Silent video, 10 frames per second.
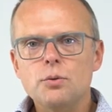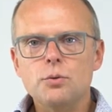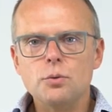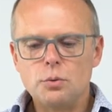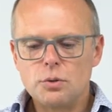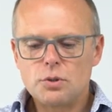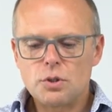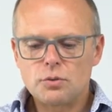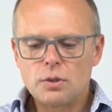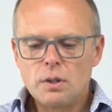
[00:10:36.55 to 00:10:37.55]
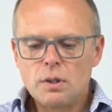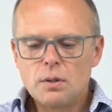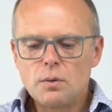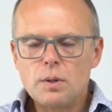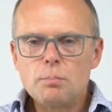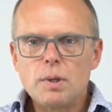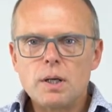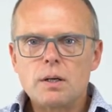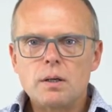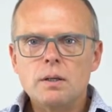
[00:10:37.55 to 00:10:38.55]
to just
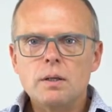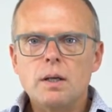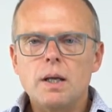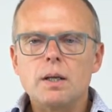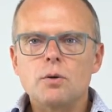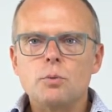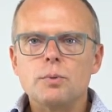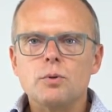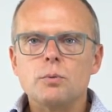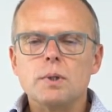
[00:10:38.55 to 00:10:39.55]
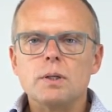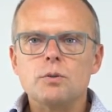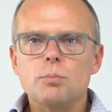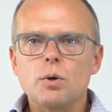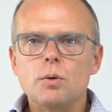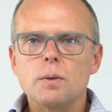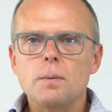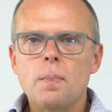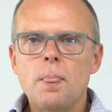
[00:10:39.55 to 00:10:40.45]
repair a chromosome that is broken.